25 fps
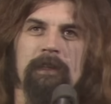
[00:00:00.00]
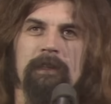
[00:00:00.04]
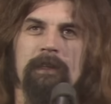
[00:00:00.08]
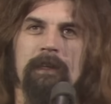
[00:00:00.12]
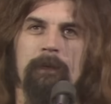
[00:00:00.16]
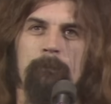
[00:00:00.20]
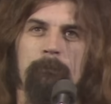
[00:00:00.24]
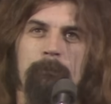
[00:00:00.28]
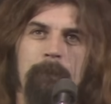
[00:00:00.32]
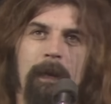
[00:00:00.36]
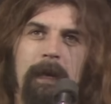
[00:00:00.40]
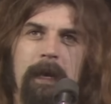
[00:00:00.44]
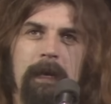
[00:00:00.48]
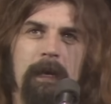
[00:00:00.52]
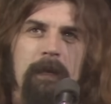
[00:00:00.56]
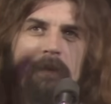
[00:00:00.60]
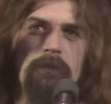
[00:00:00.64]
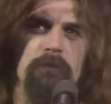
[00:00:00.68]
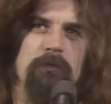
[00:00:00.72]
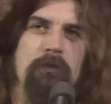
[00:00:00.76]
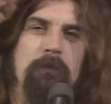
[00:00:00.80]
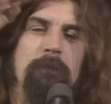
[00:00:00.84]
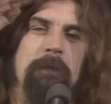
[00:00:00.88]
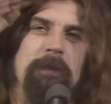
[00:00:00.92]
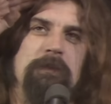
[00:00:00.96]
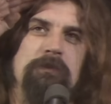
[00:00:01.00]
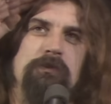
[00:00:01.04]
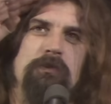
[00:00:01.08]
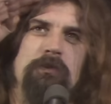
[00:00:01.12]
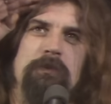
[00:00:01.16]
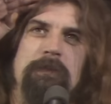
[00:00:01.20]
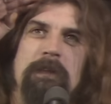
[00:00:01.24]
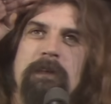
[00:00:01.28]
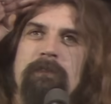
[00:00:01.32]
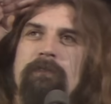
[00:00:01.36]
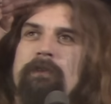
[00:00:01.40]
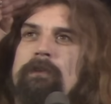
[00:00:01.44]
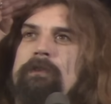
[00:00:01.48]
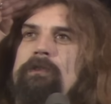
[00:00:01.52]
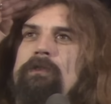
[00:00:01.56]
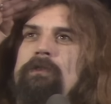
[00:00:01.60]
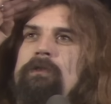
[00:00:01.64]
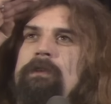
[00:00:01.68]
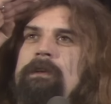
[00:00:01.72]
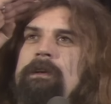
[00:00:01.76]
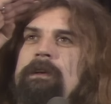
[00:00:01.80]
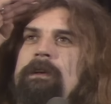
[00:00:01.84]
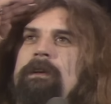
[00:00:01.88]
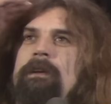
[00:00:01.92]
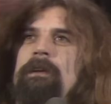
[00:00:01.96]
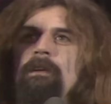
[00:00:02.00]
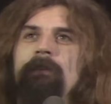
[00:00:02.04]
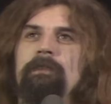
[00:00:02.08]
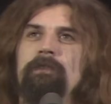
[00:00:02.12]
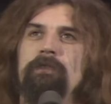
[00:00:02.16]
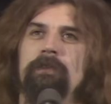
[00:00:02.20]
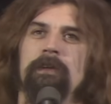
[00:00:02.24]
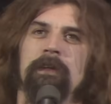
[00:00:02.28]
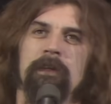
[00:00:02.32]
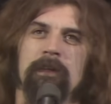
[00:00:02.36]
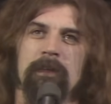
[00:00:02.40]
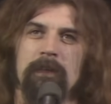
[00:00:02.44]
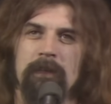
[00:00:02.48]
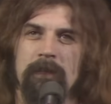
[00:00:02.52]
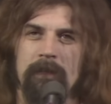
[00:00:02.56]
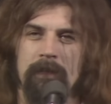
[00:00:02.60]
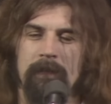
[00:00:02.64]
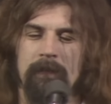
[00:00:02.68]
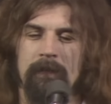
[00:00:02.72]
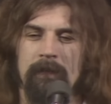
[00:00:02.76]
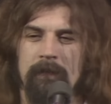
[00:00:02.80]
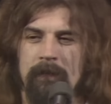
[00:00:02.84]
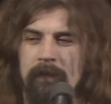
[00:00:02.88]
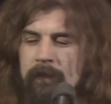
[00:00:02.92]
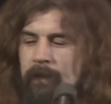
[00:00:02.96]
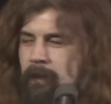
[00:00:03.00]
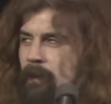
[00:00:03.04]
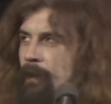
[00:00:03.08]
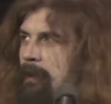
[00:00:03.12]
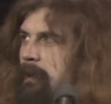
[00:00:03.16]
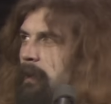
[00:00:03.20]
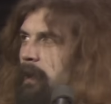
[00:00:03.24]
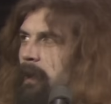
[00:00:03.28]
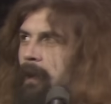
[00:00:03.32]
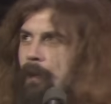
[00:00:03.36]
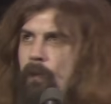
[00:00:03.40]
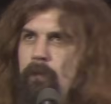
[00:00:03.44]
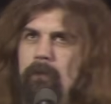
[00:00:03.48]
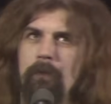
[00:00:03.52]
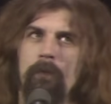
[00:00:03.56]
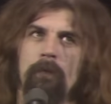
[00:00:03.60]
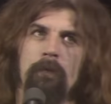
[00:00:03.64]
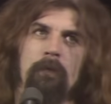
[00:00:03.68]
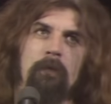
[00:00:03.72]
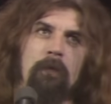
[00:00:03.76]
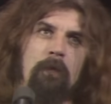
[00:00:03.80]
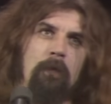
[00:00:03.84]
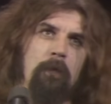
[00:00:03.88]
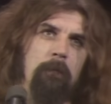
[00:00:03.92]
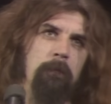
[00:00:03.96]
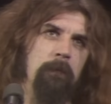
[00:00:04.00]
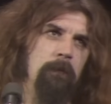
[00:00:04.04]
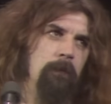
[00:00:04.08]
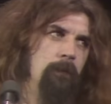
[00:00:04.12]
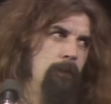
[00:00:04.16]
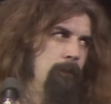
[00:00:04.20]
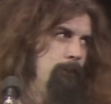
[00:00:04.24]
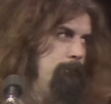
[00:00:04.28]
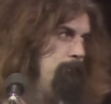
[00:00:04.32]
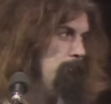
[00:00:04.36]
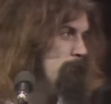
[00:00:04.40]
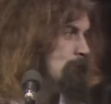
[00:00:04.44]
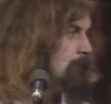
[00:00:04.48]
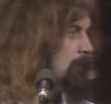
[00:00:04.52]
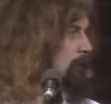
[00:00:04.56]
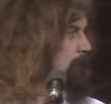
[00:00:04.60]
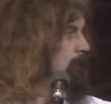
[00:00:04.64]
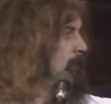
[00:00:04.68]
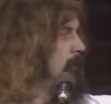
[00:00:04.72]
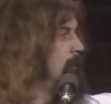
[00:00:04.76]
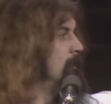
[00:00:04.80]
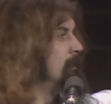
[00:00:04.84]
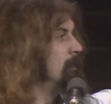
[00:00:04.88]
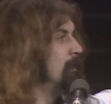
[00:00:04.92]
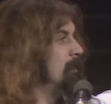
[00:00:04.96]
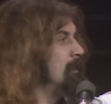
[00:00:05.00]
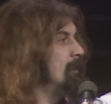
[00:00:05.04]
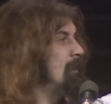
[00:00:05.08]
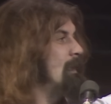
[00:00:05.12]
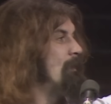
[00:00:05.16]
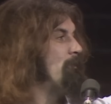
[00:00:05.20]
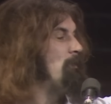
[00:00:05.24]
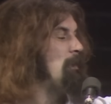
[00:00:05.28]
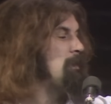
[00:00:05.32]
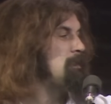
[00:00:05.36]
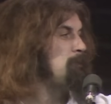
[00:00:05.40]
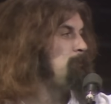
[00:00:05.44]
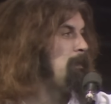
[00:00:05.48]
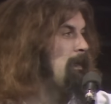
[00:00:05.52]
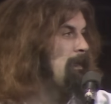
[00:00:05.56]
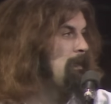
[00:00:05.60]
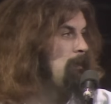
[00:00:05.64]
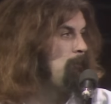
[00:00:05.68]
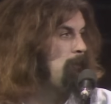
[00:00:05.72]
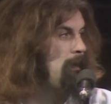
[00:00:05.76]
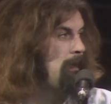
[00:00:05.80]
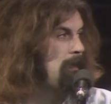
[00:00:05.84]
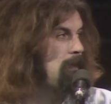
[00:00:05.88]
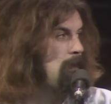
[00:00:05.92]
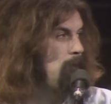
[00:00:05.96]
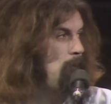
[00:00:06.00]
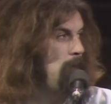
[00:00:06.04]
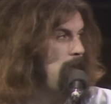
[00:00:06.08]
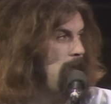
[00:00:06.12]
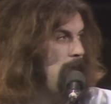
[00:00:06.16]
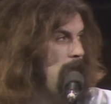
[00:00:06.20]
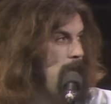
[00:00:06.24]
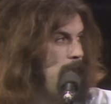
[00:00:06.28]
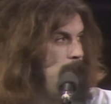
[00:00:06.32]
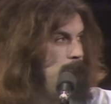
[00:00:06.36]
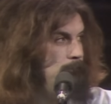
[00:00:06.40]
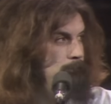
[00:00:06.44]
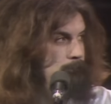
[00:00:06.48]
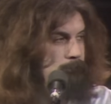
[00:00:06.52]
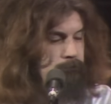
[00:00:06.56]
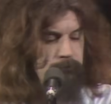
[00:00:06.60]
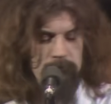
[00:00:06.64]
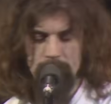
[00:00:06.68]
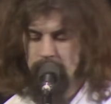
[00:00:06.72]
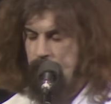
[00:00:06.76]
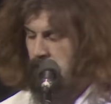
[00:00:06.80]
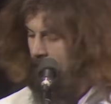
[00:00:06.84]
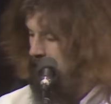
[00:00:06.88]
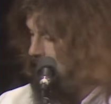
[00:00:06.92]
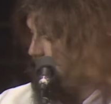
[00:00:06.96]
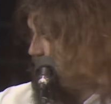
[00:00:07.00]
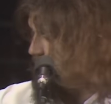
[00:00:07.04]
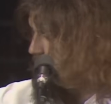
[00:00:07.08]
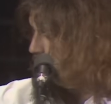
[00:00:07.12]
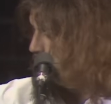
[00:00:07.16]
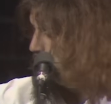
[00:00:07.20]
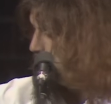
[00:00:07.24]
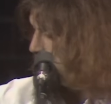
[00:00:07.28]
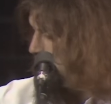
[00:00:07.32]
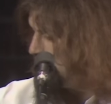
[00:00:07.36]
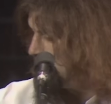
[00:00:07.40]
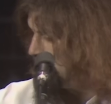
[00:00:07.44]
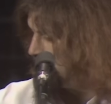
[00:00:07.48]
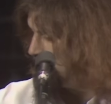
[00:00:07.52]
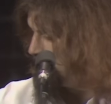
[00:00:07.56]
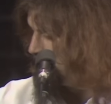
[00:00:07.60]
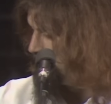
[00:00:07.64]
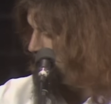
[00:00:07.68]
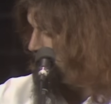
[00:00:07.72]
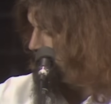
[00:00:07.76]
and get back and do my duty for you and the country. How oh, noble. Give this man a medal, will you? Pin